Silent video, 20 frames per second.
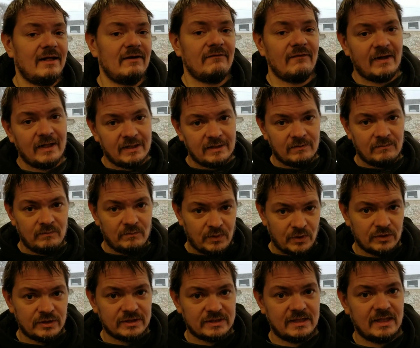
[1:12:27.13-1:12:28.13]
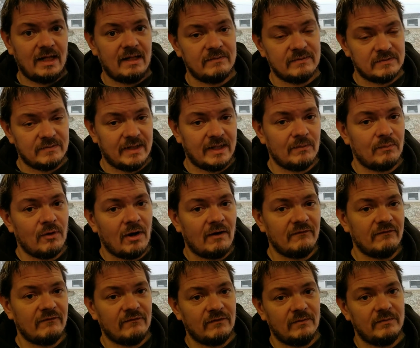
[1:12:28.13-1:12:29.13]
if I can purchase the items and make a
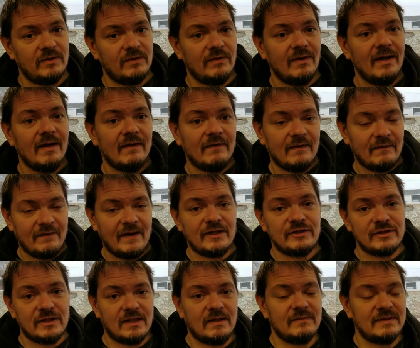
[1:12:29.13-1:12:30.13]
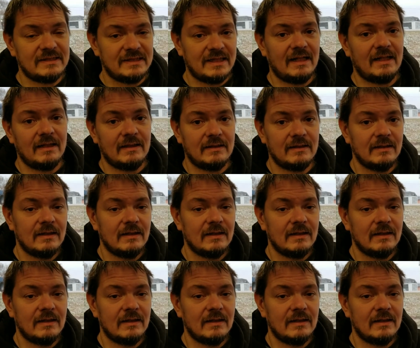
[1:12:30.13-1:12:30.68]
profit from you, then that should come second.